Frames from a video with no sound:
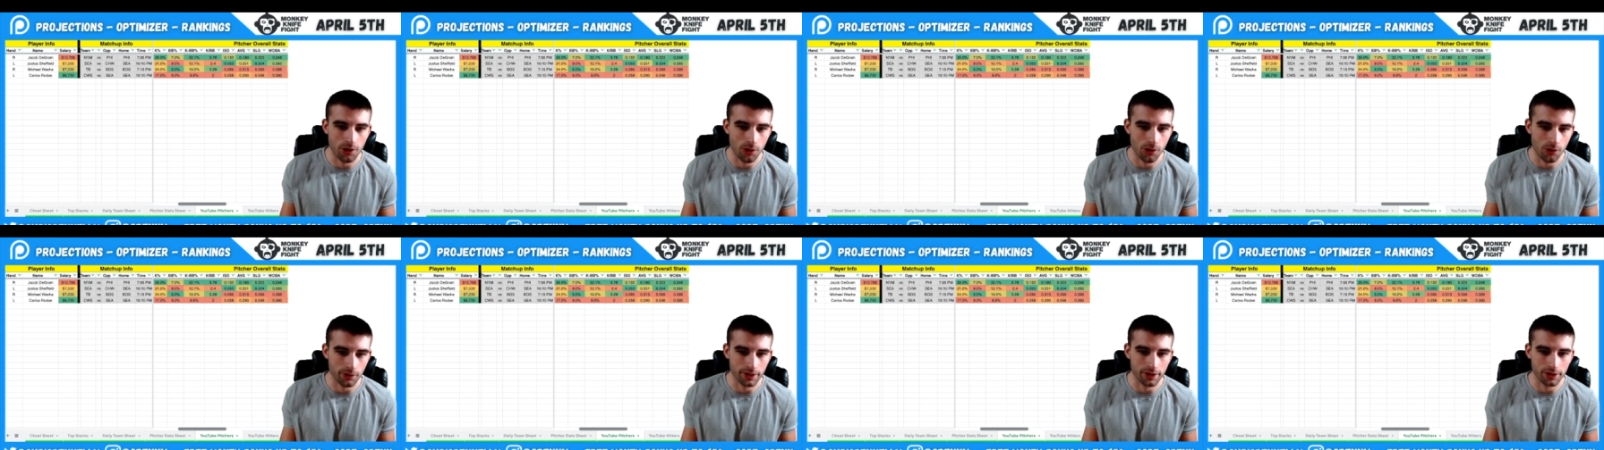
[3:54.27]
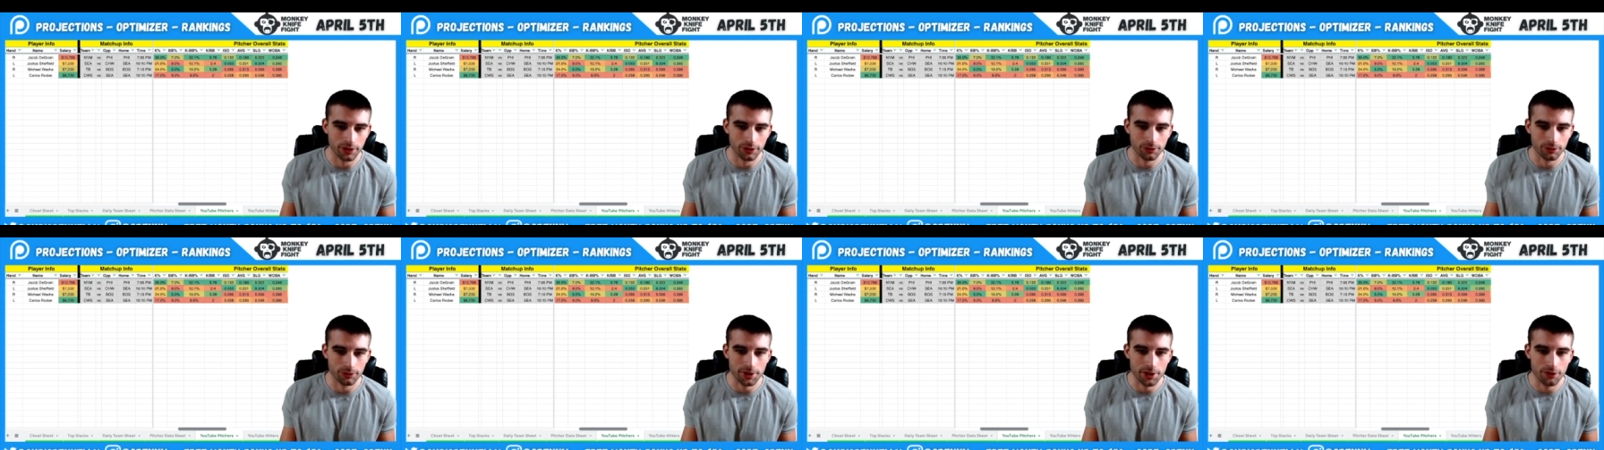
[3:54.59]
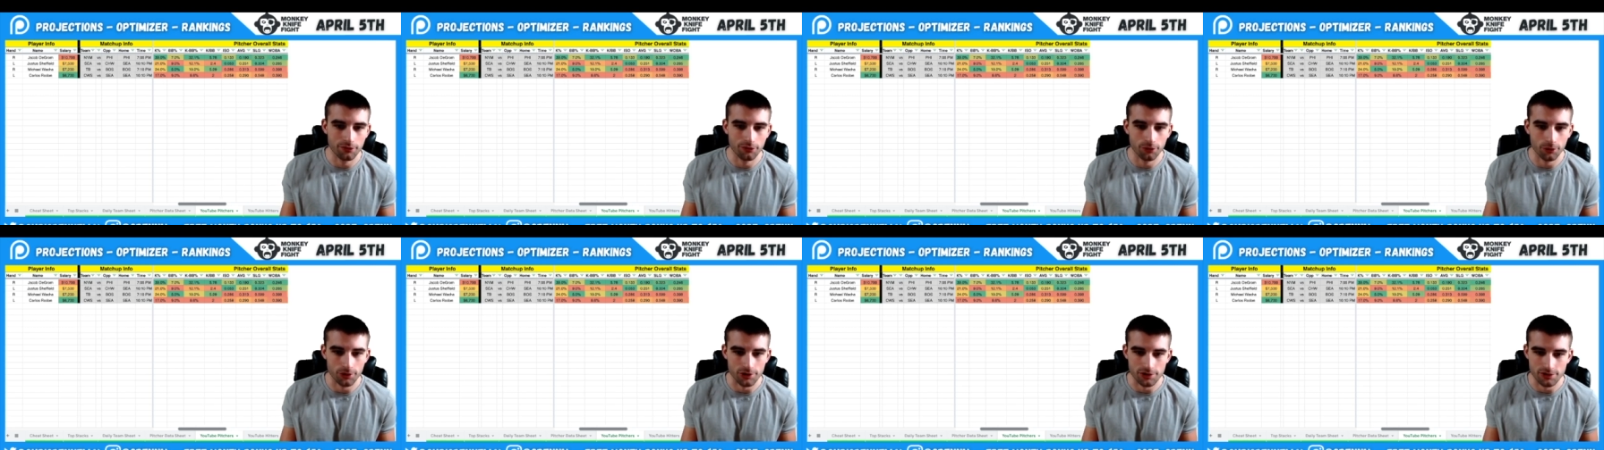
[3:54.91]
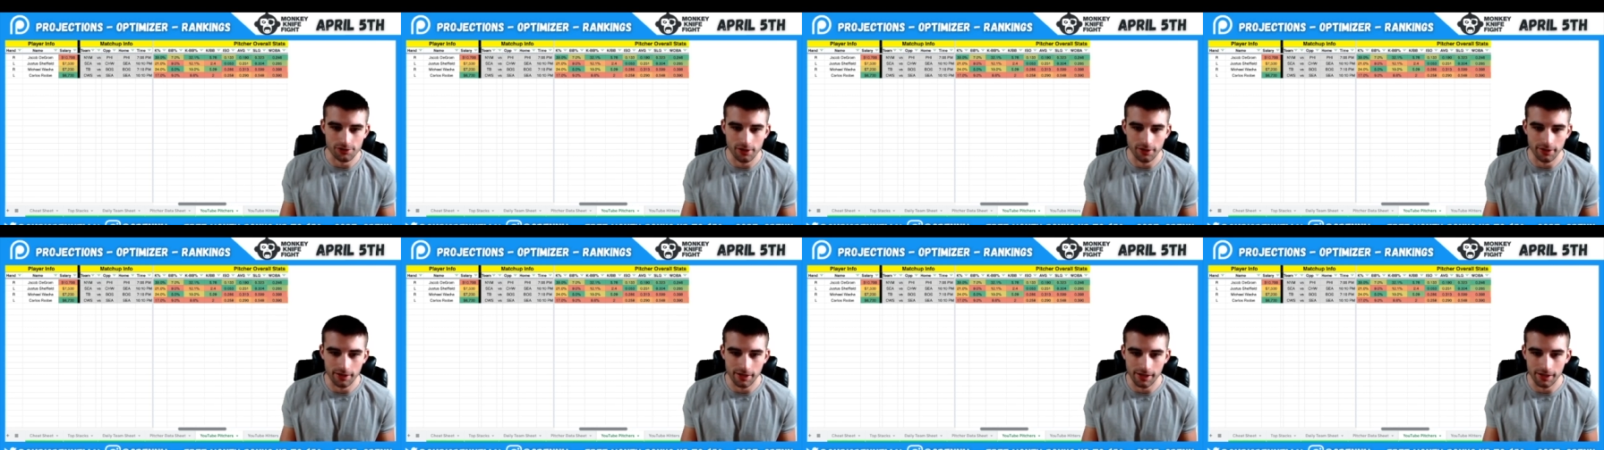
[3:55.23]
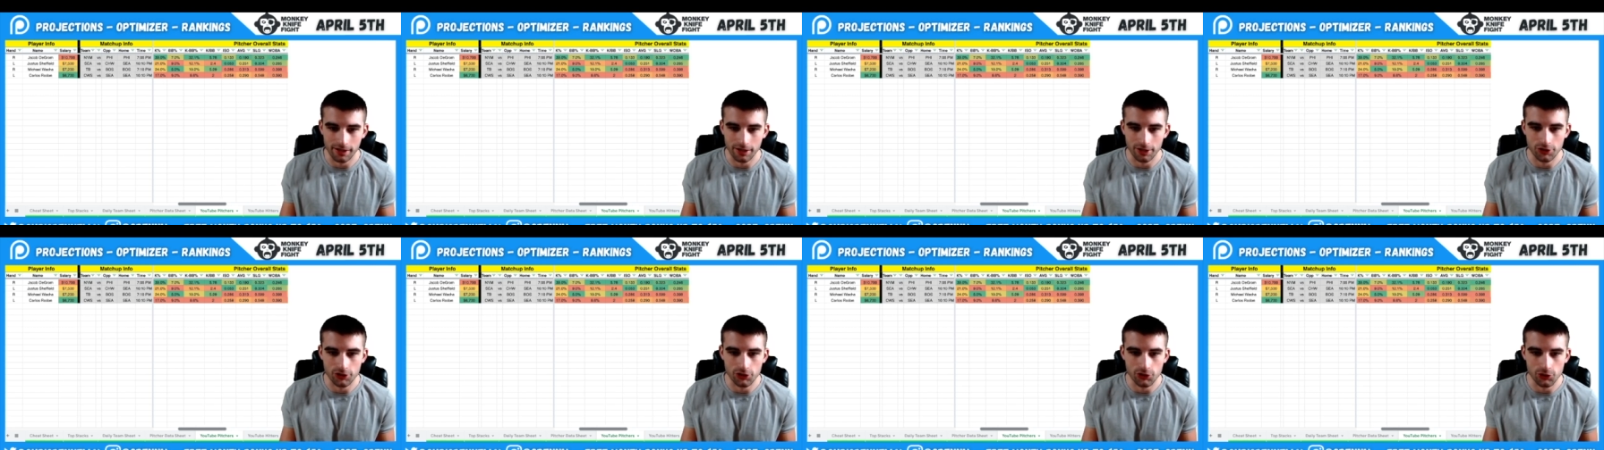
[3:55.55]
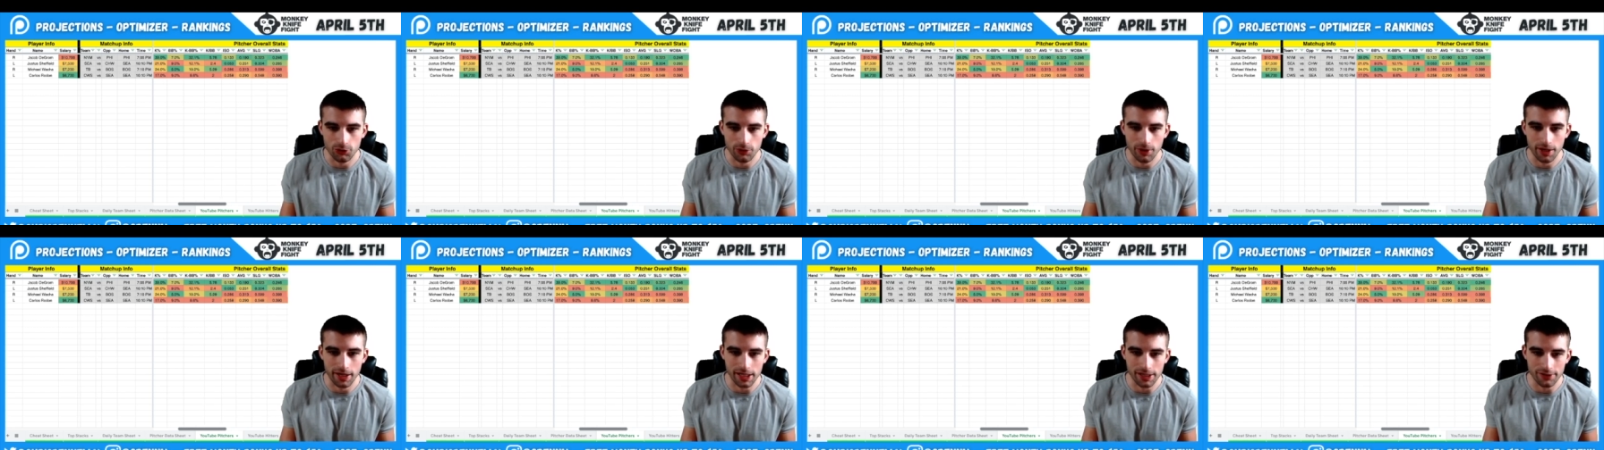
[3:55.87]
only a three oh four slugging, and a
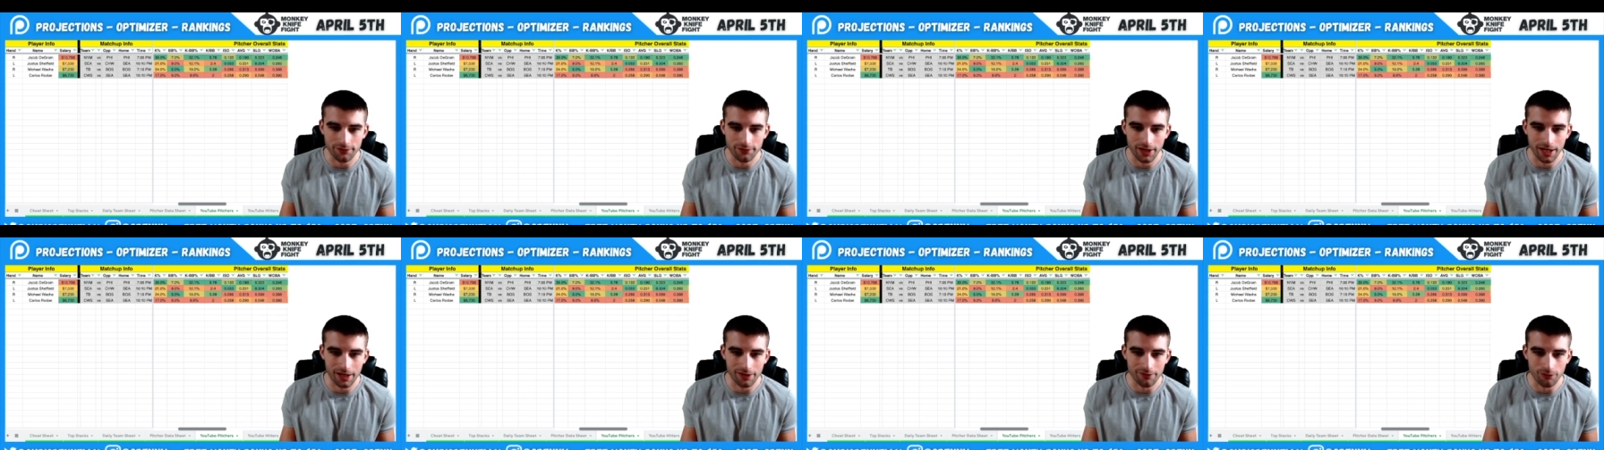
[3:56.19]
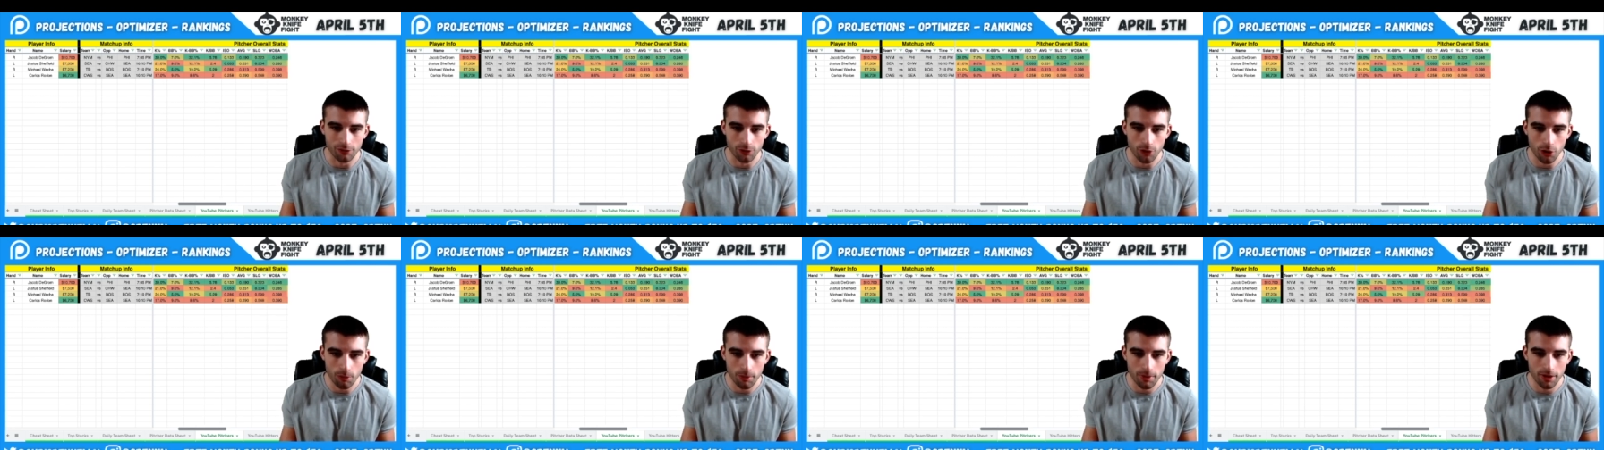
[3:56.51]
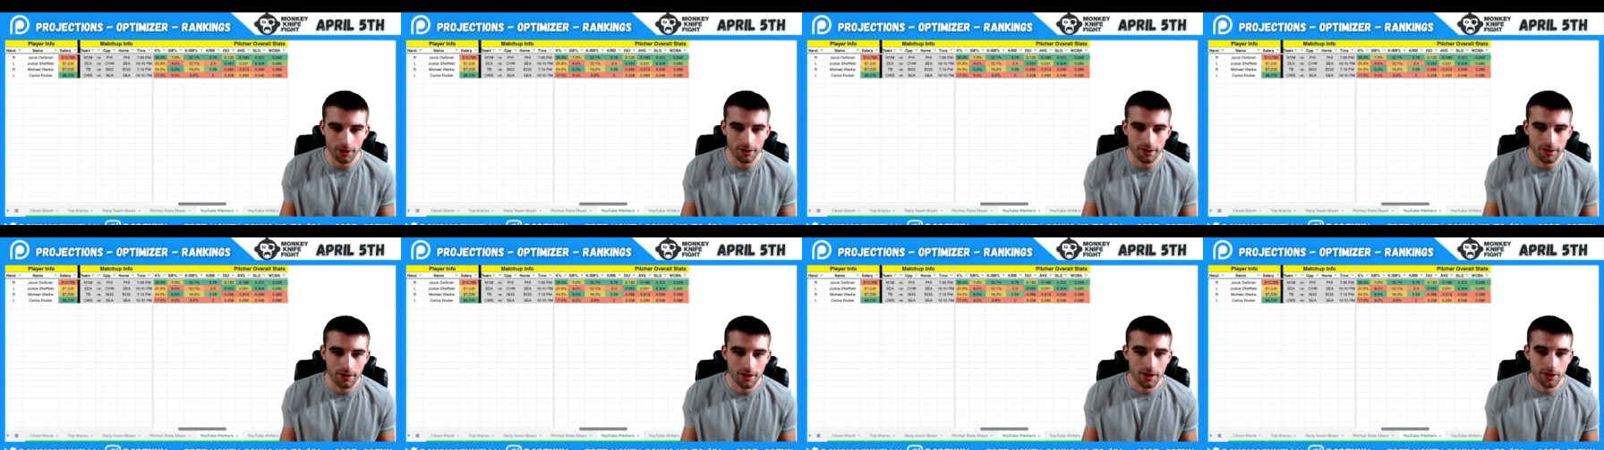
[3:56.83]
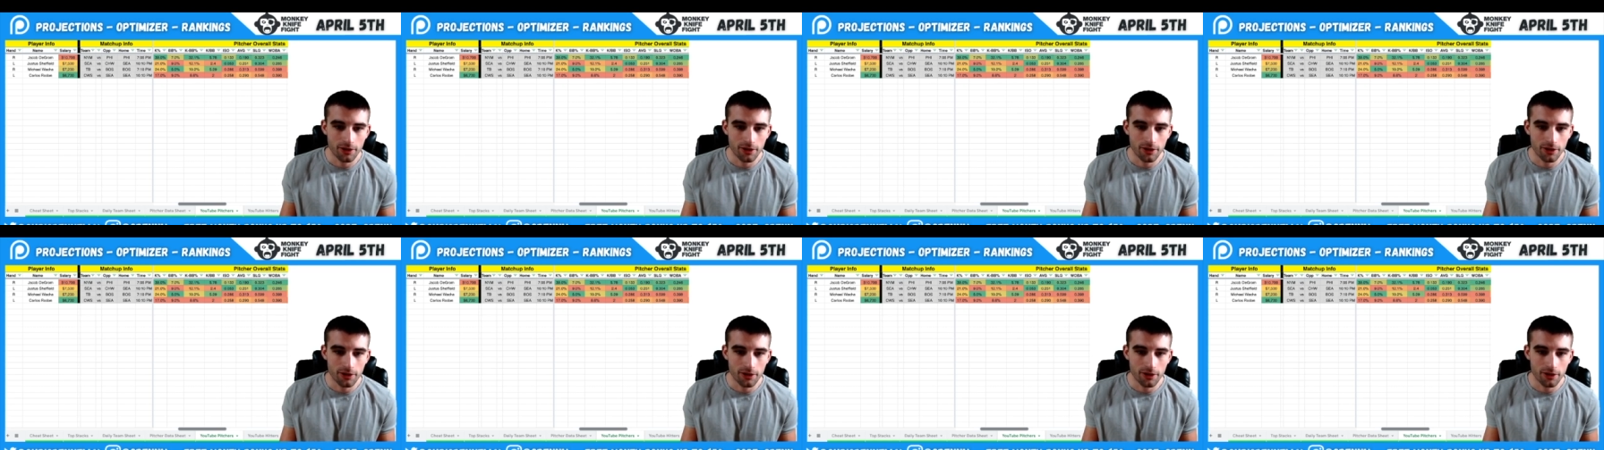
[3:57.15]
two eighty-five wOBA.